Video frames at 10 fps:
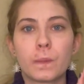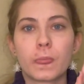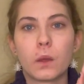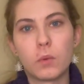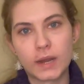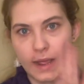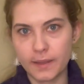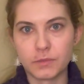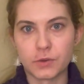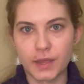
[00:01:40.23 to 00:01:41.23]
what
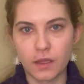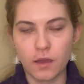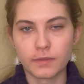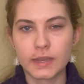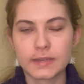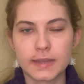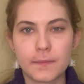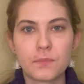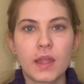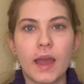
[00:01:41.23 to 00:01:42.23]
I'm doing,
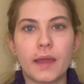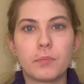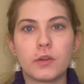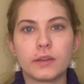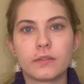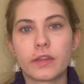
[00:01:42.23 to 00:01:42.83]
obviously. I put